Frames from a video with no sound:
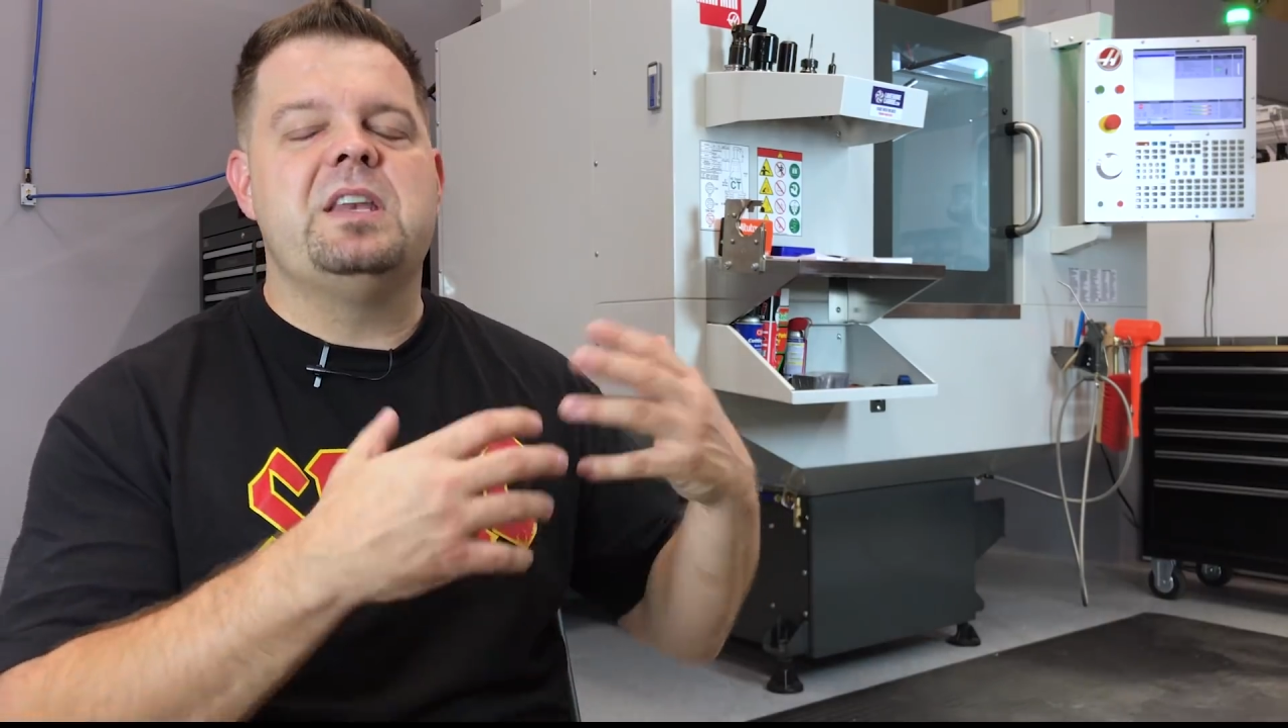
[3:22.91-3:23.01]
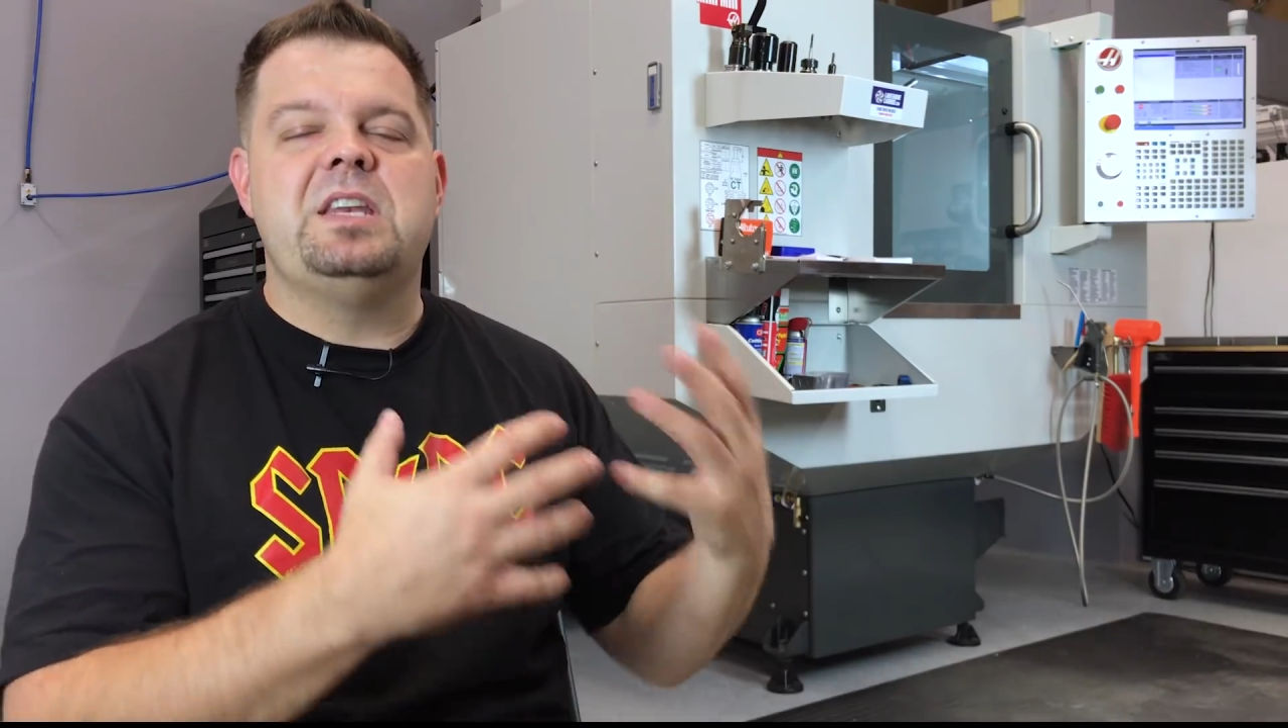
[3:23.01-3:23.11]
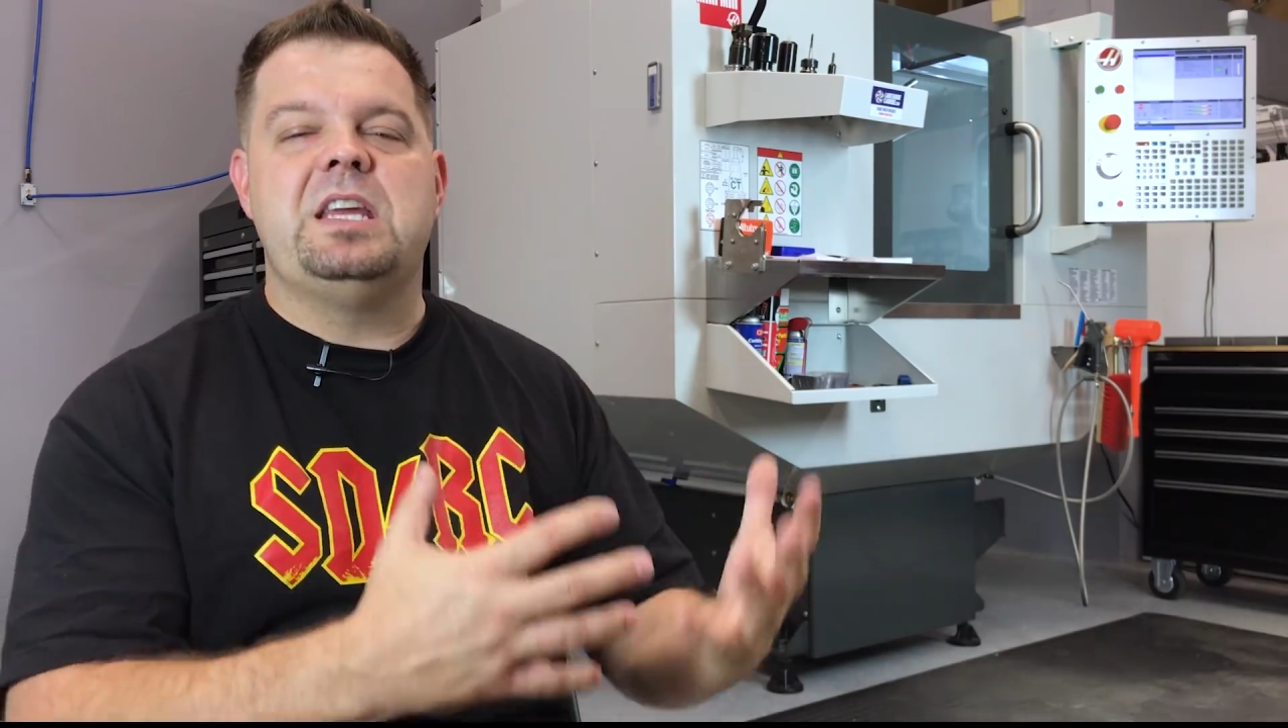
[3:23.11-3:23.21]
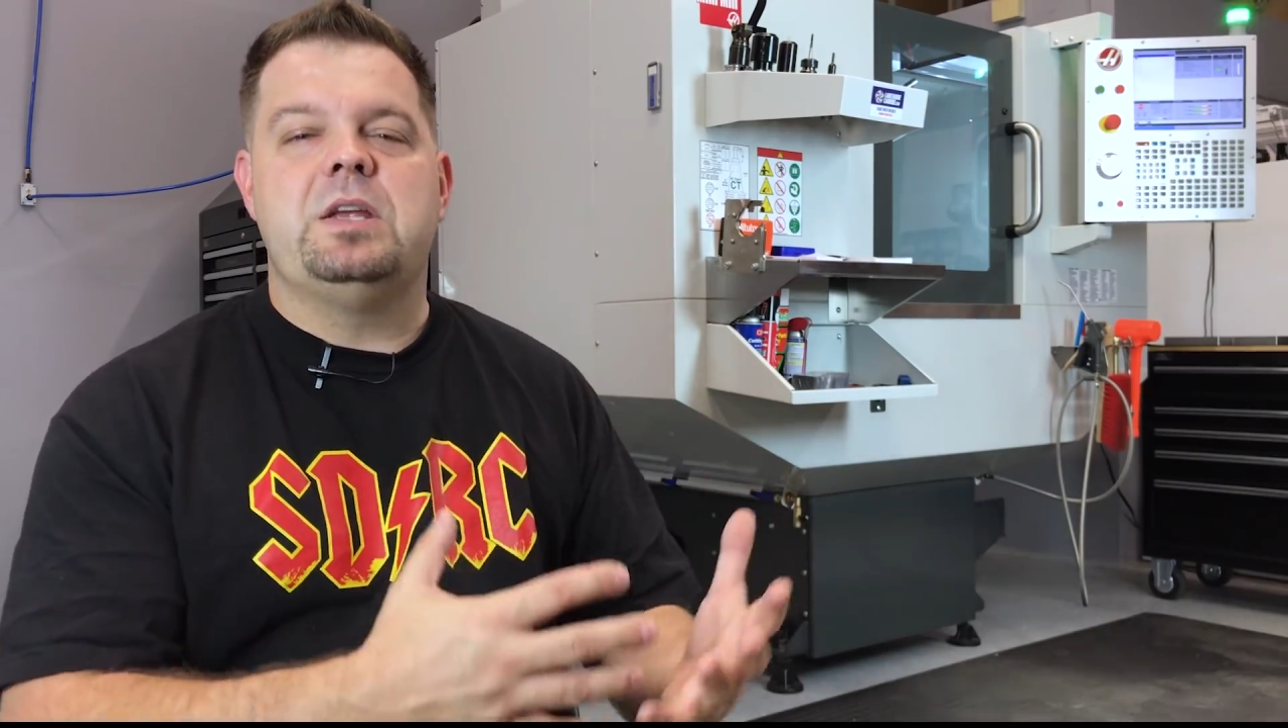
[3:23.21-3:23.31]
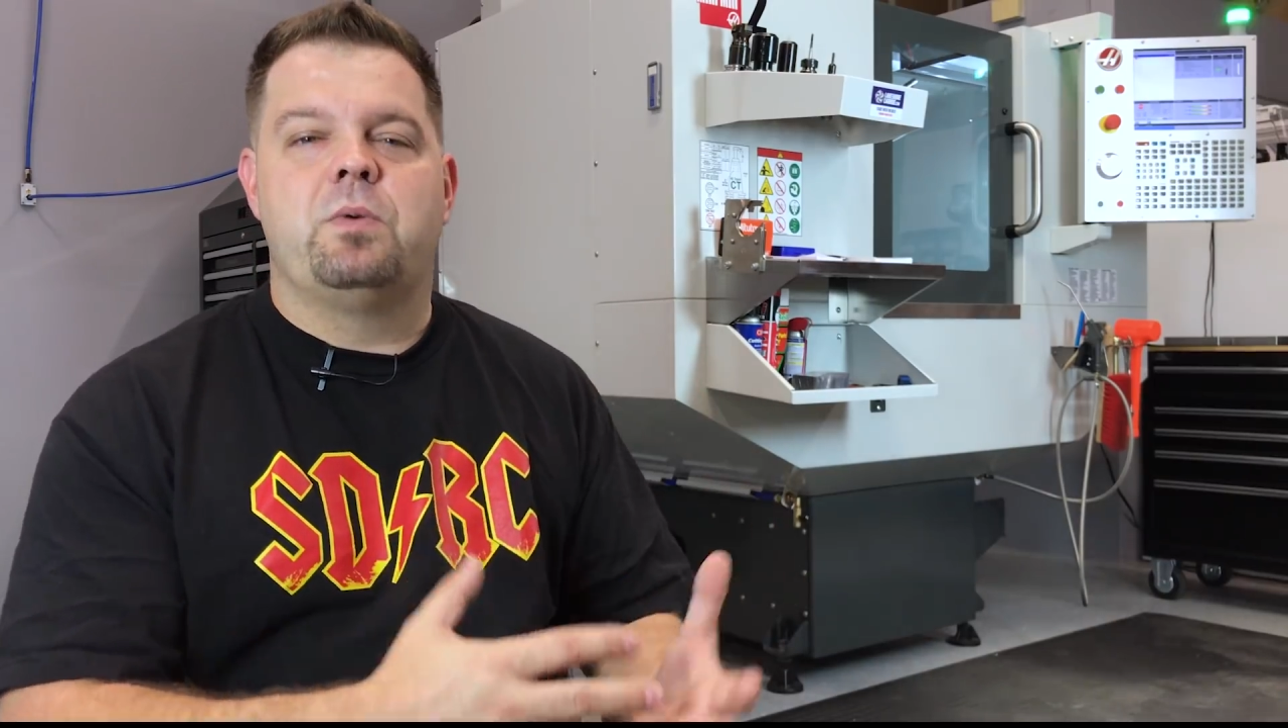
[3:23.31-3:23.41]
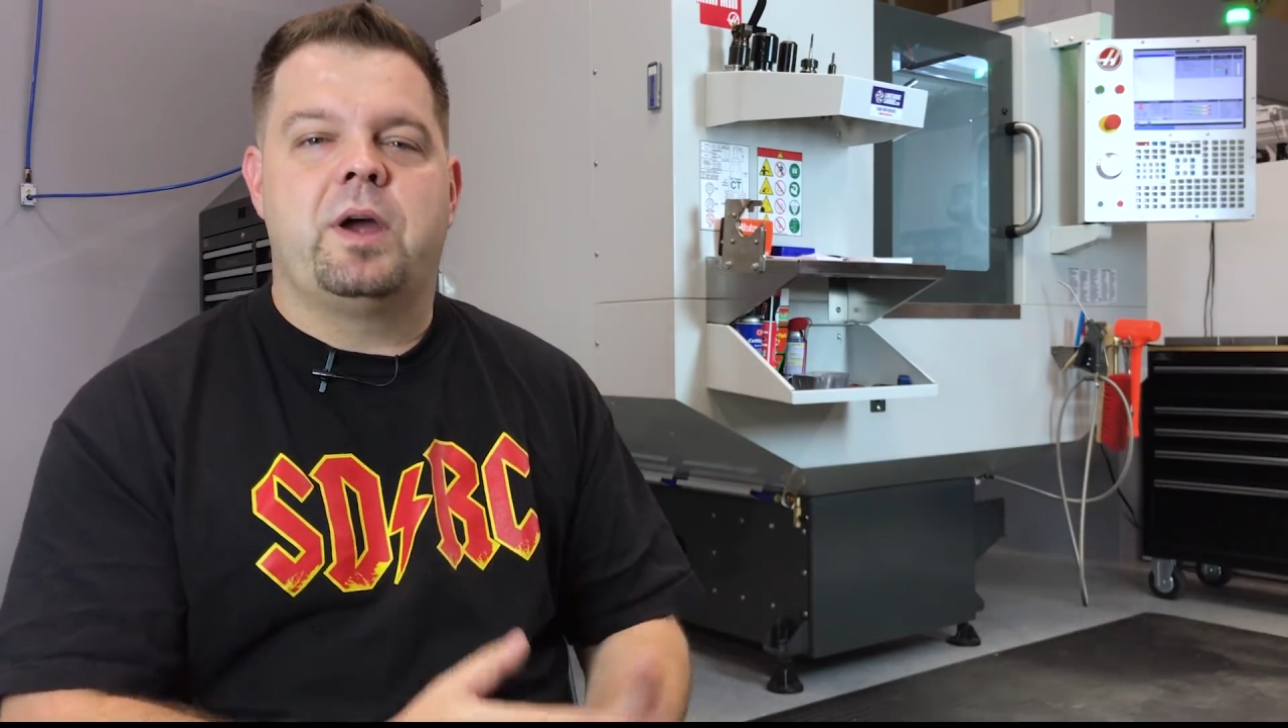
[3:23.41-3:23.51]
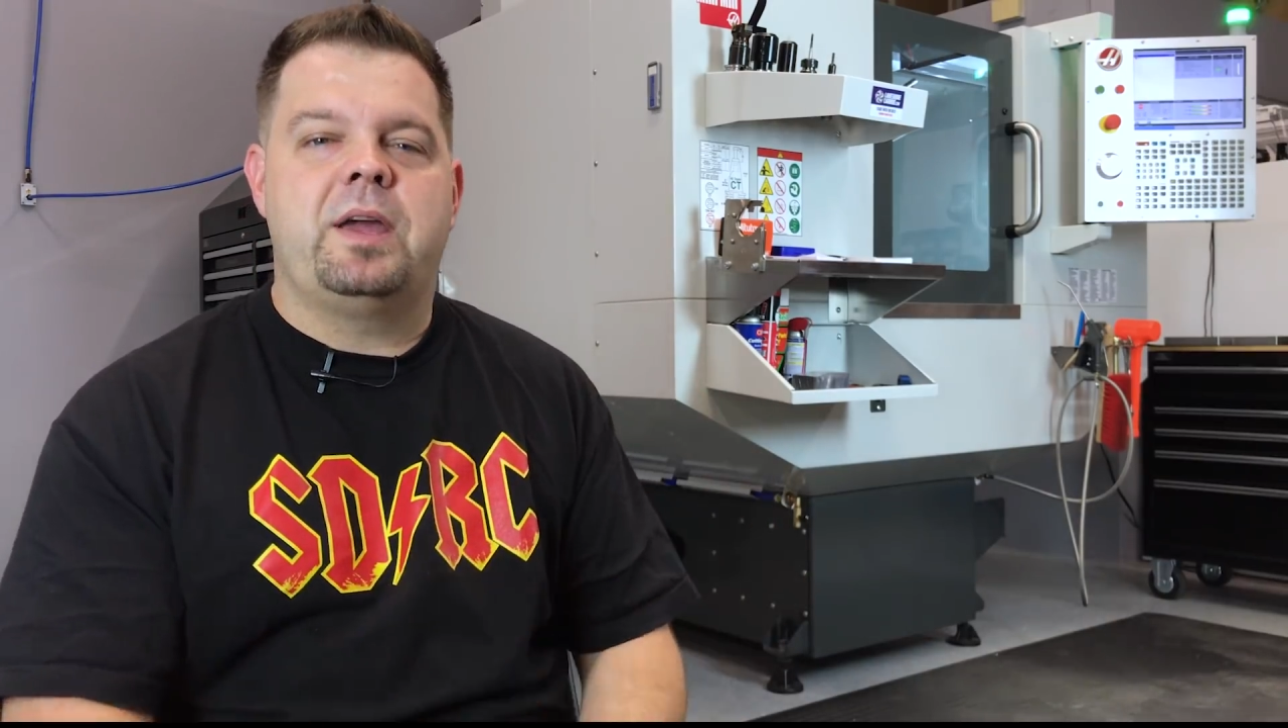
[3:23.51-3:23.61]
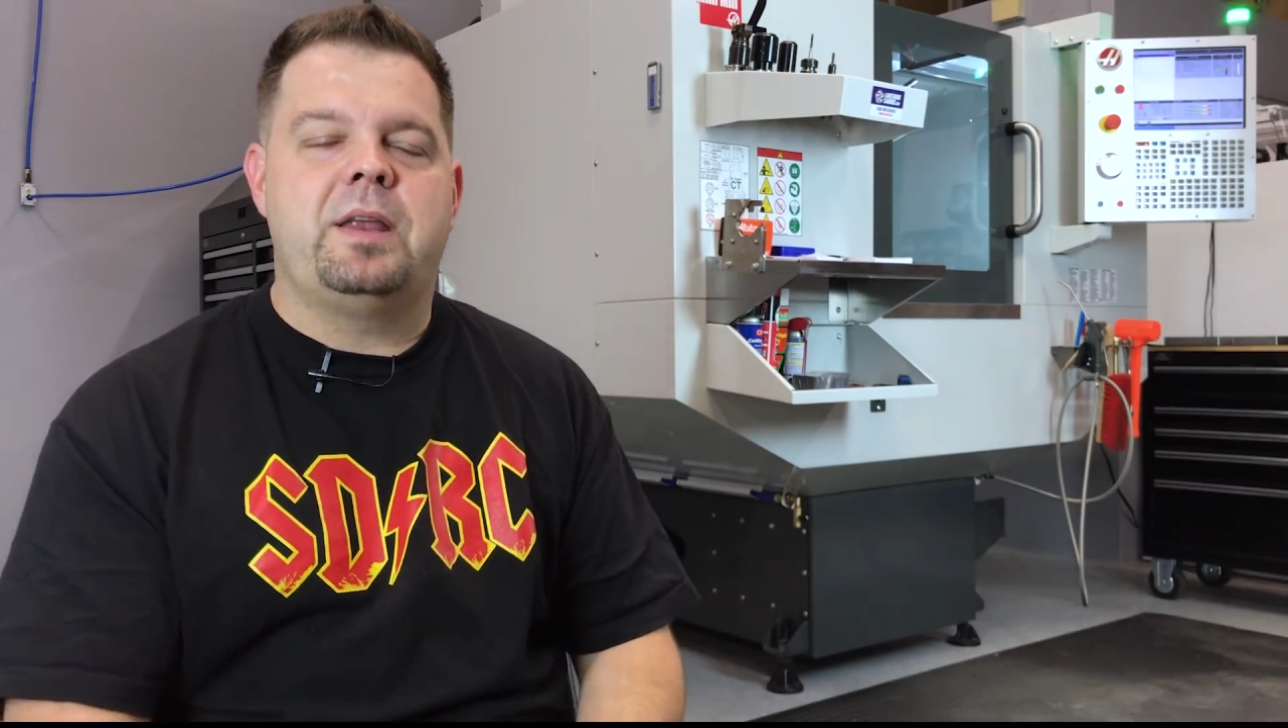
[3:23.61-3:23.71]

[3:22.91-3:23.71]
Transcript: need, right?